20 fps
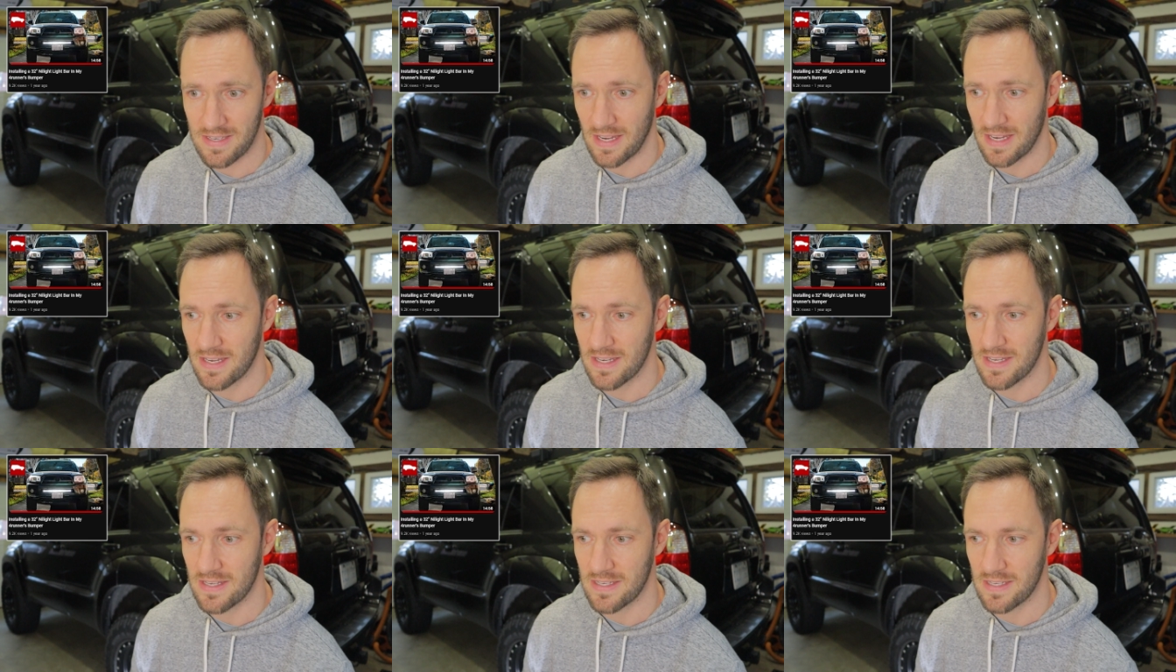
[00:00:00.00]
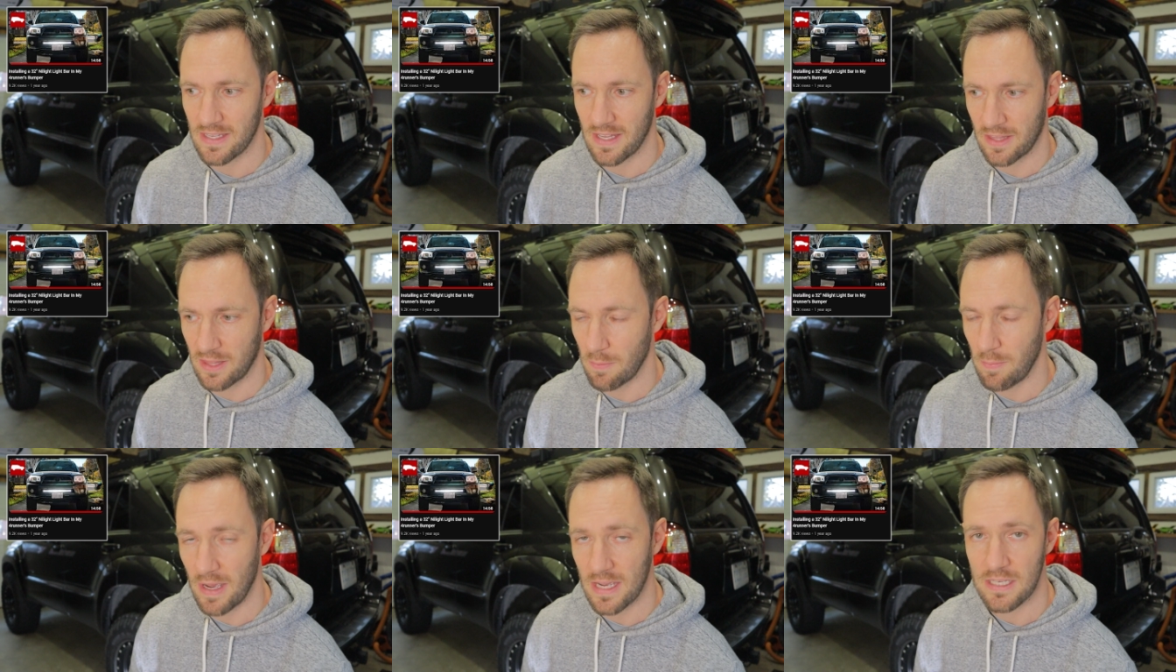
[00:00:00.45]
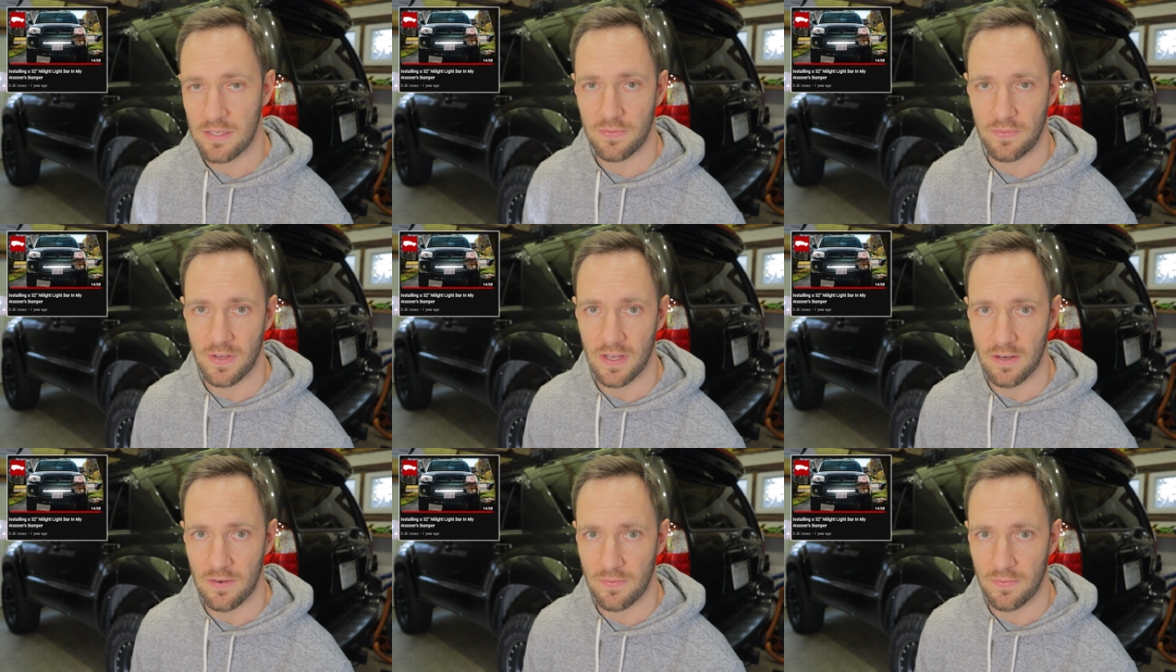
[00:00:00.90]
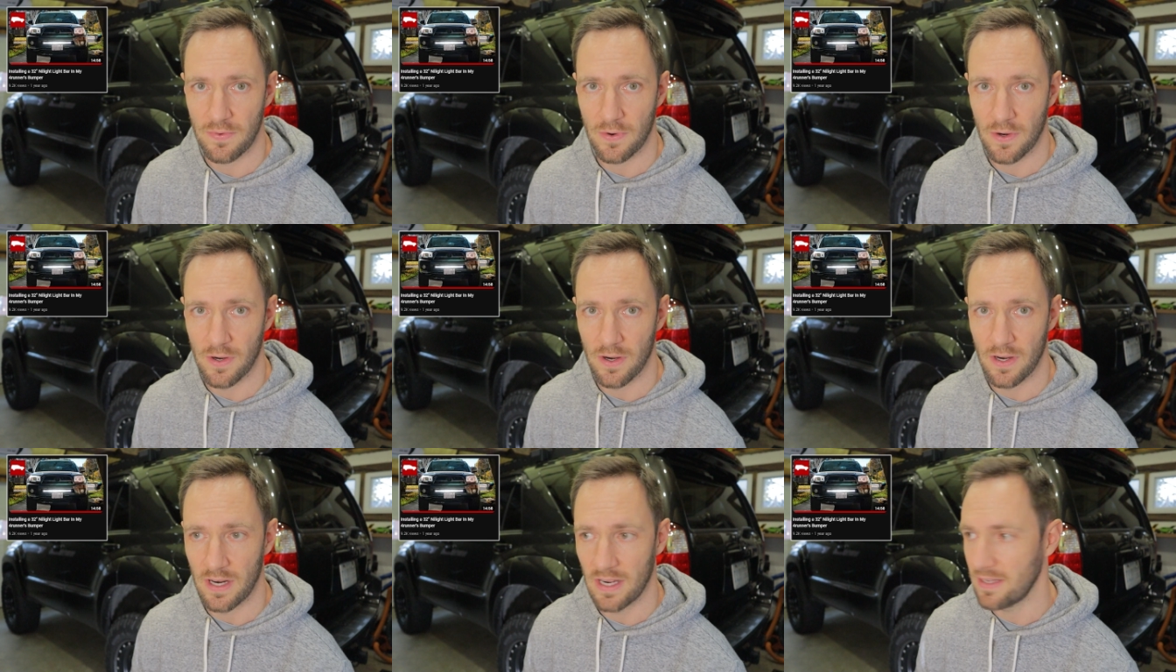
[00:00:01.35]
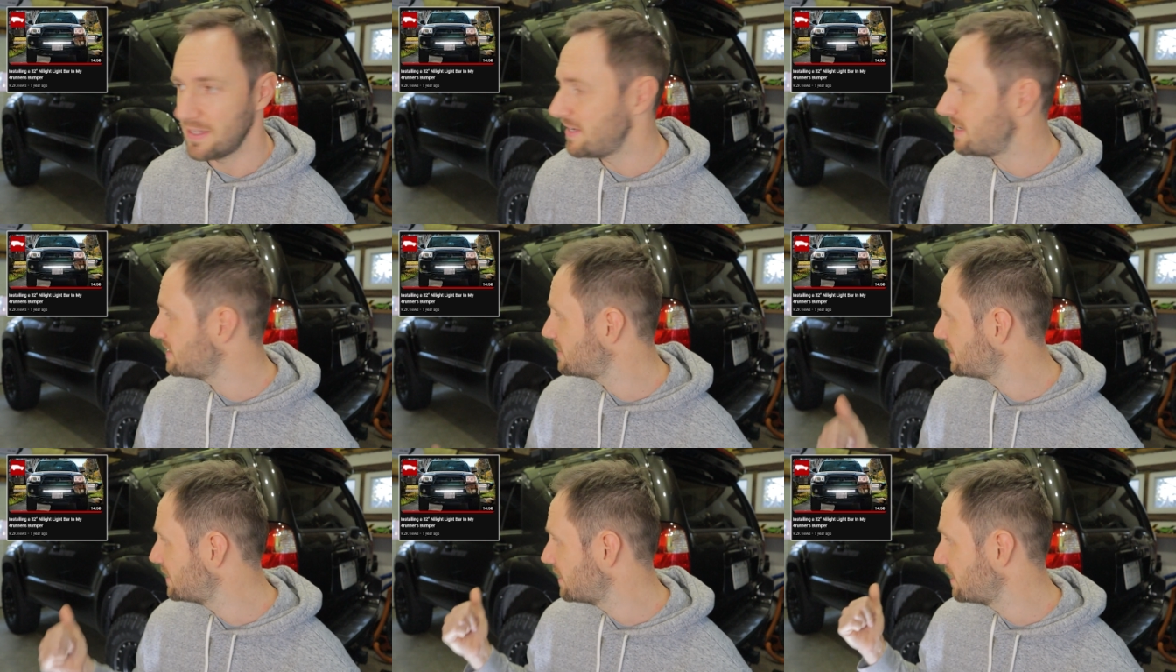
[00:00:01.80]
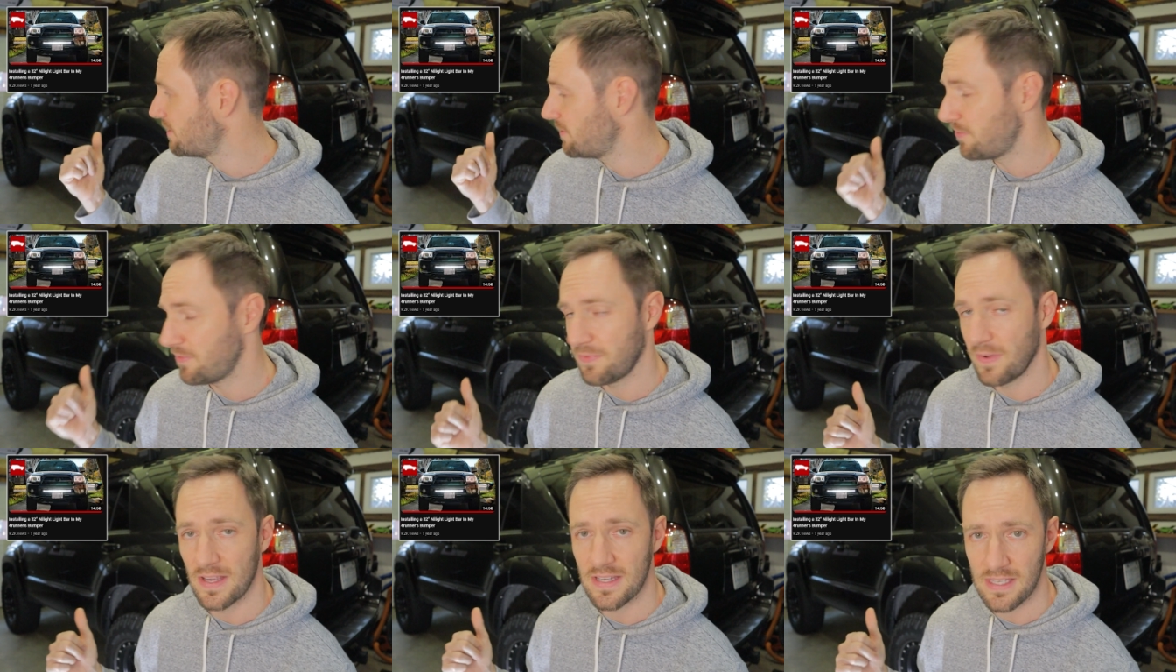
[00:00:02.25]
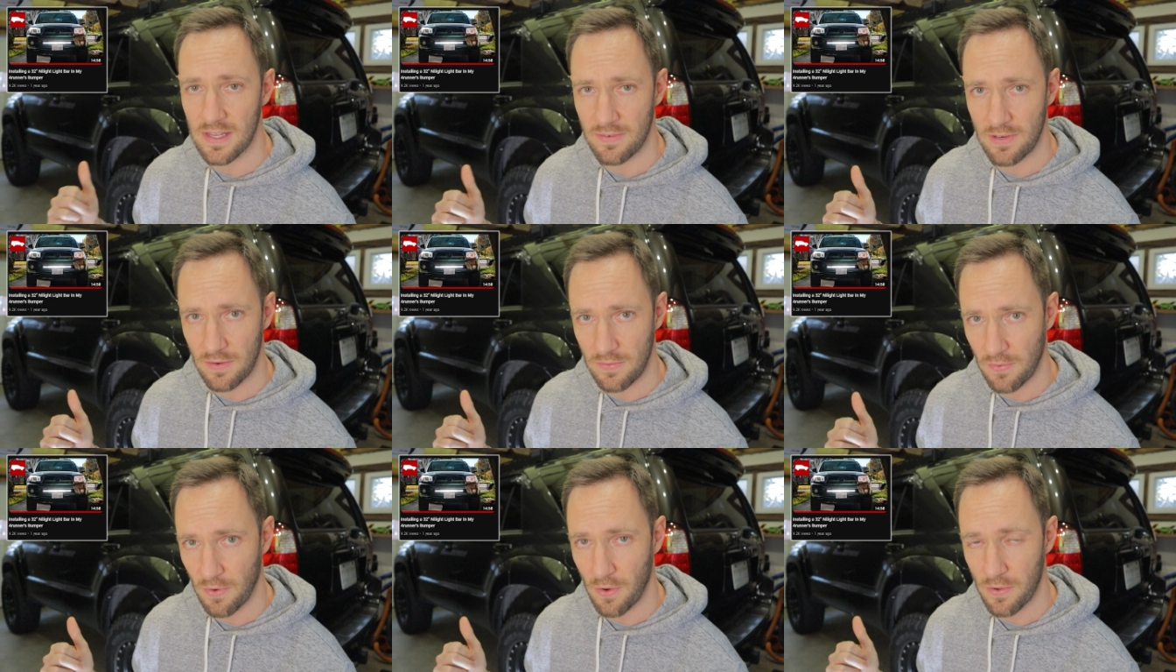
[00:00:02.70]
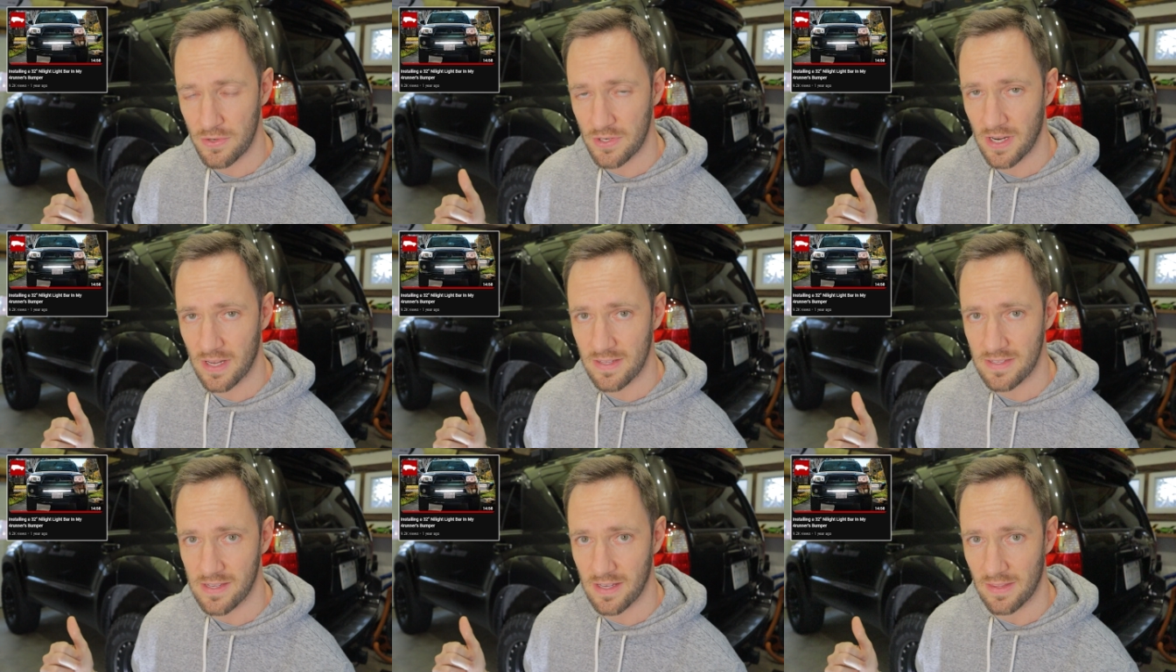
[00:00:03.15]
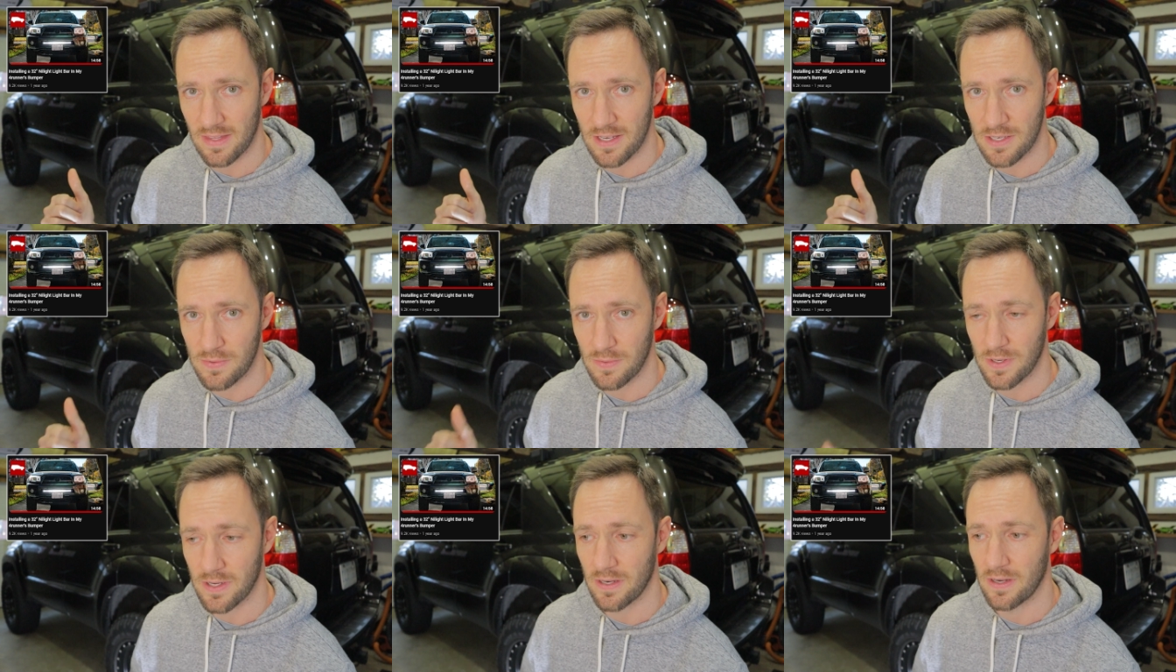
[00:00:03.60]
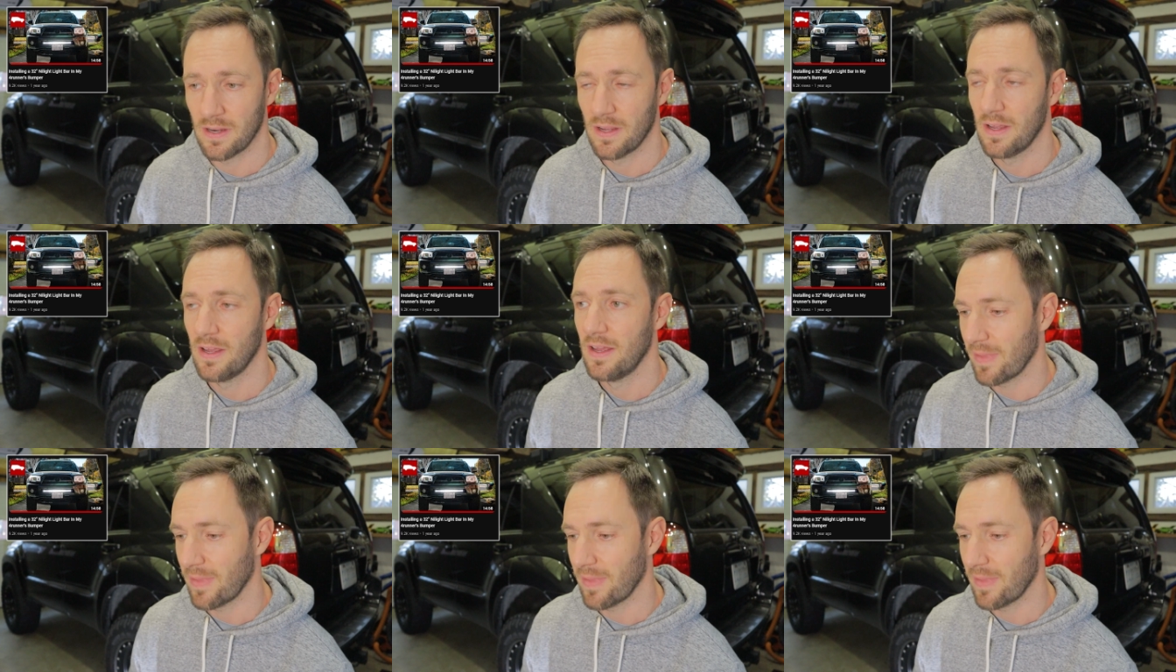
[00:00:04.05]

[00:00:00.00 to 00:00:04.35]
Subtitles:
is like the best fit for at least the facelifted 4th gens like this one.